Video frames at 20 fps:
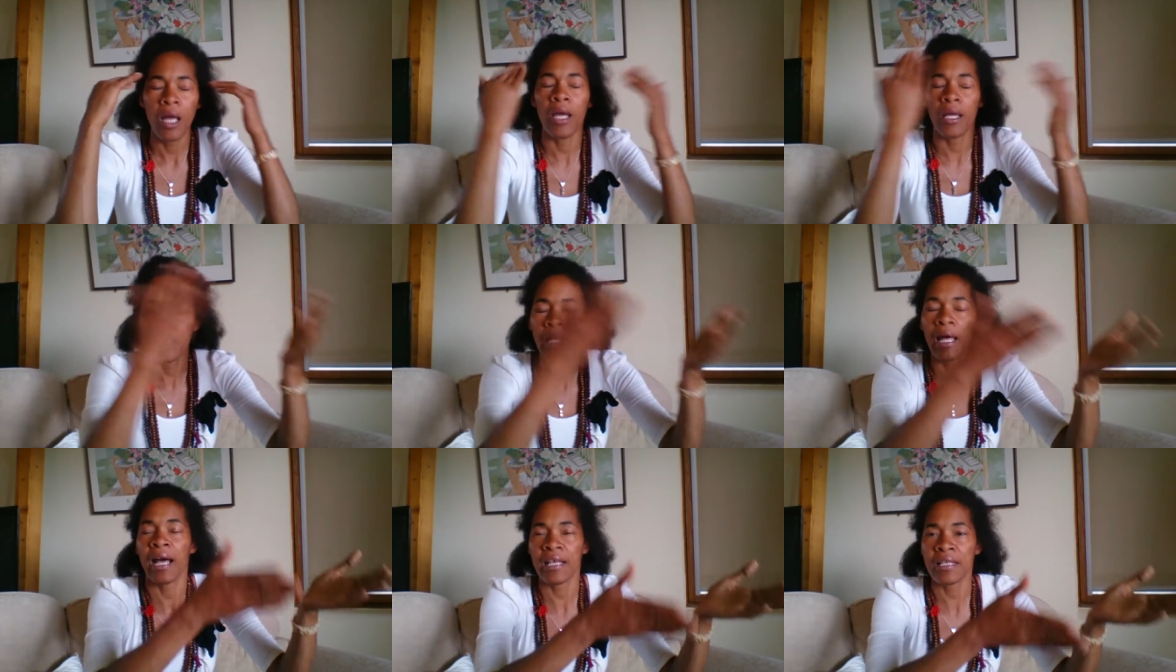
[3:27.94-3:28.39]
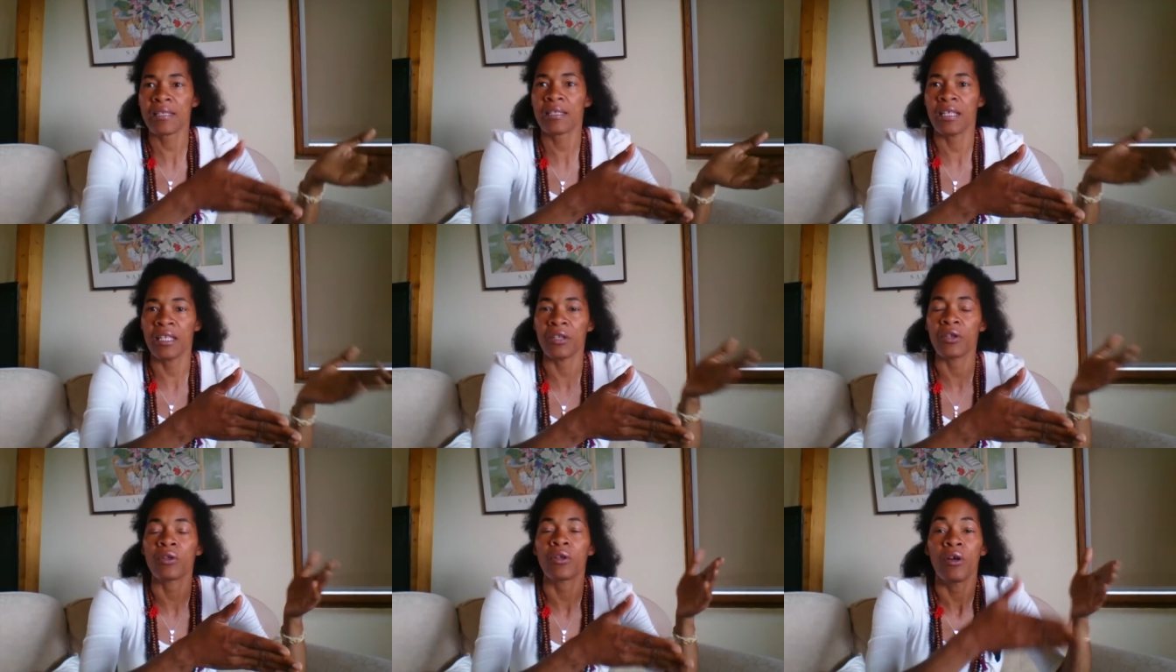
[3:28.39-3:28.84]
and ask
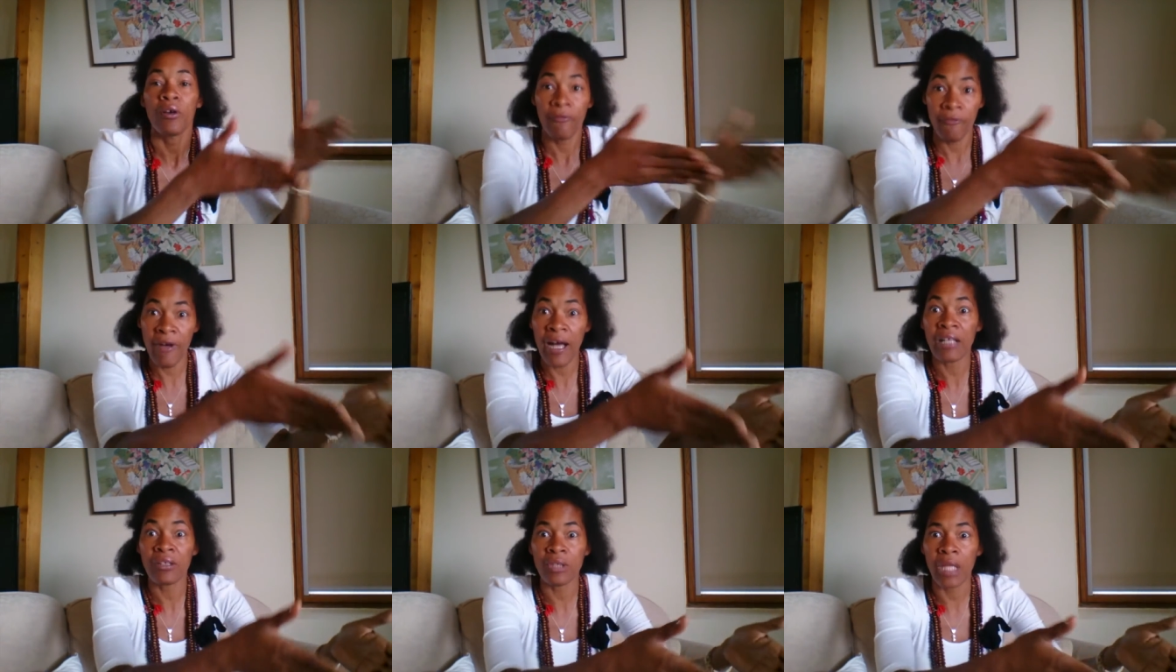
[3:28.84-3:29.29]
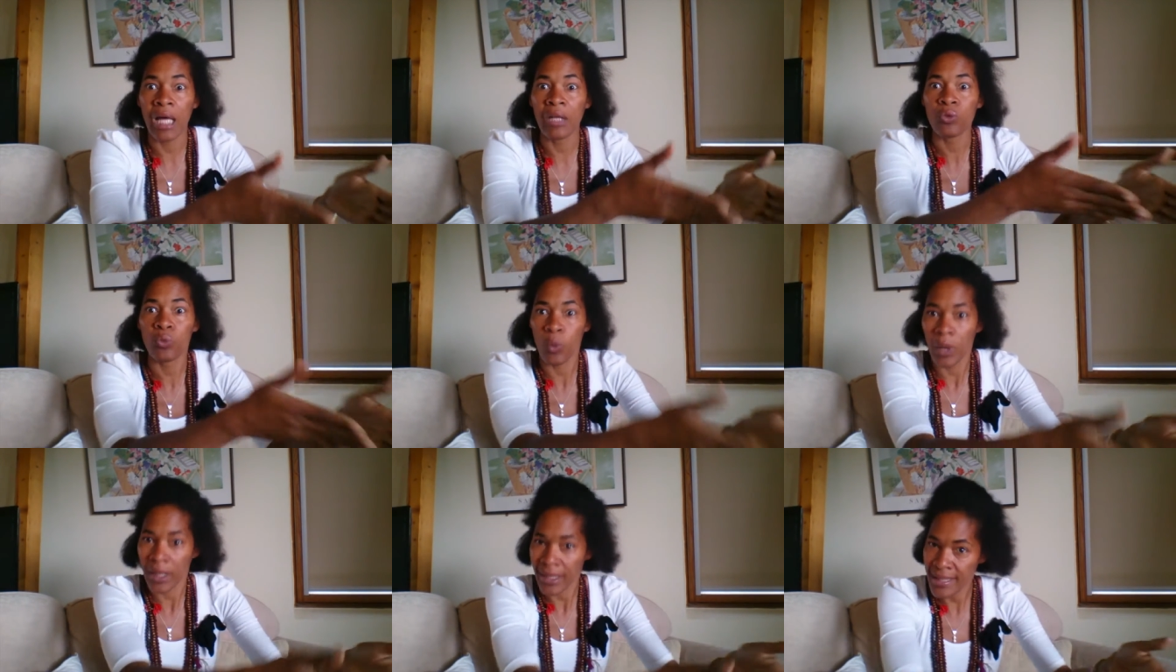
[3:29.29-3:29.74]
and found
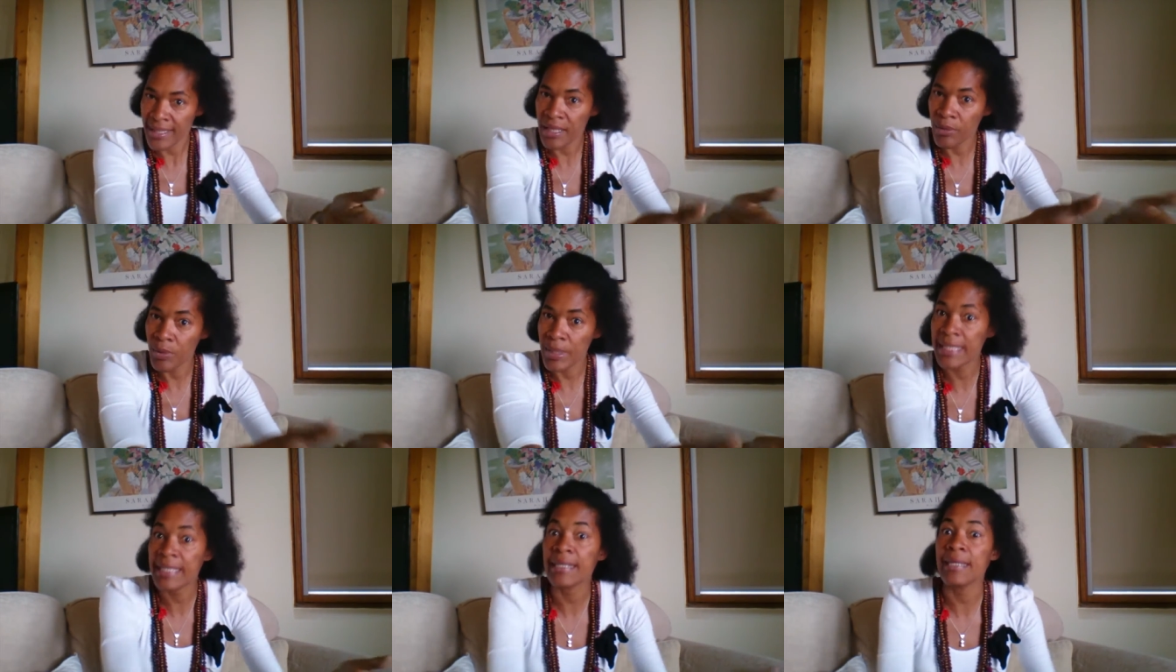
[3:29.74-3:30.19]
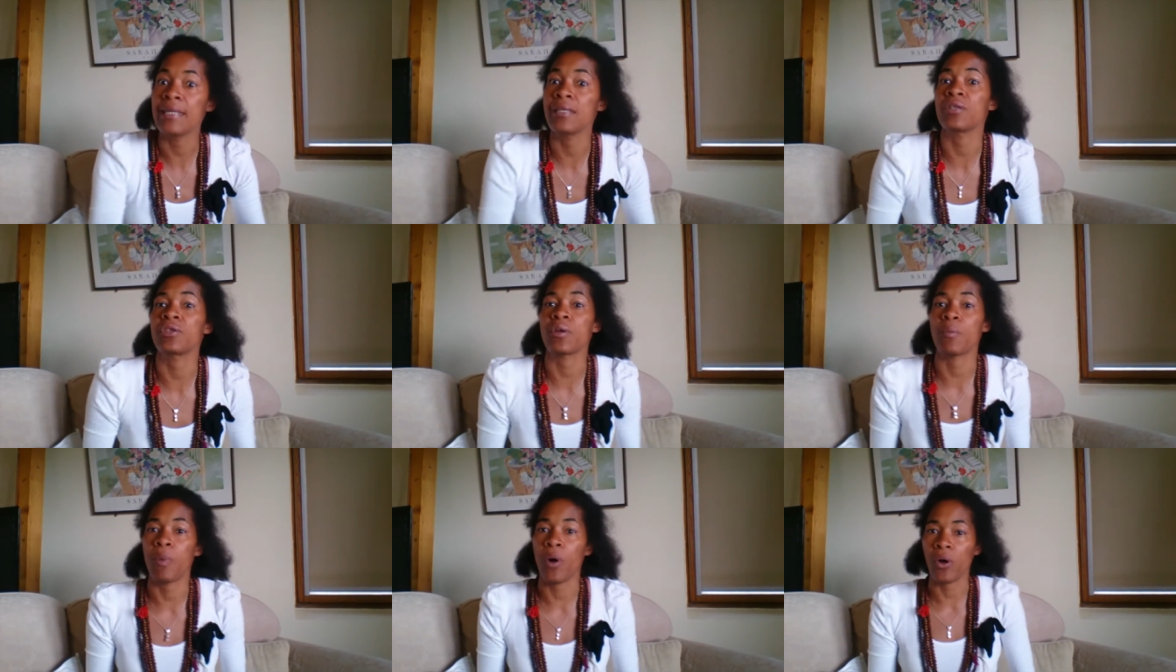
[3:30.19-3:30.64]
out what there is in
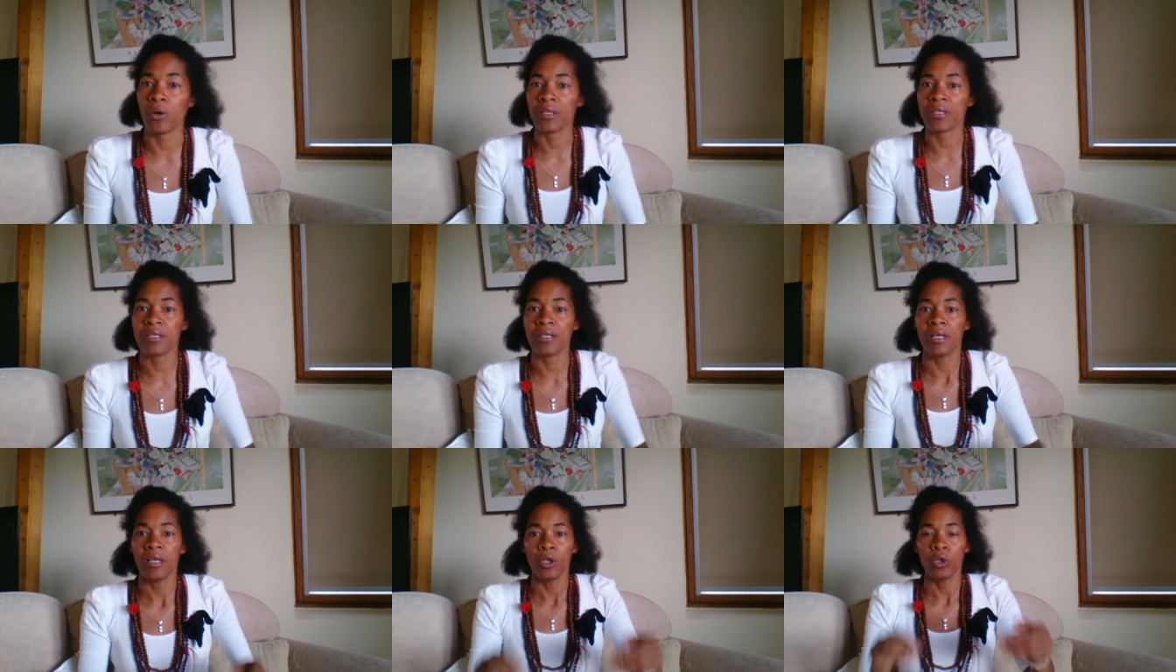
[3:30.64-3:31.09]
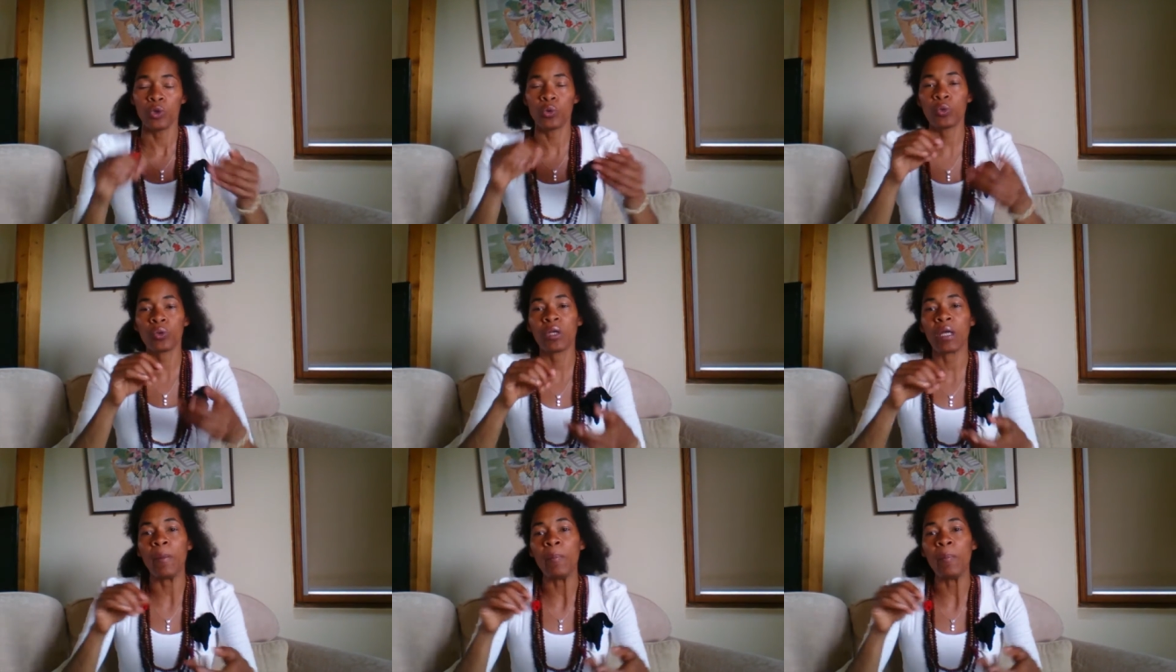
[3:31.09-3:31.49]
the box you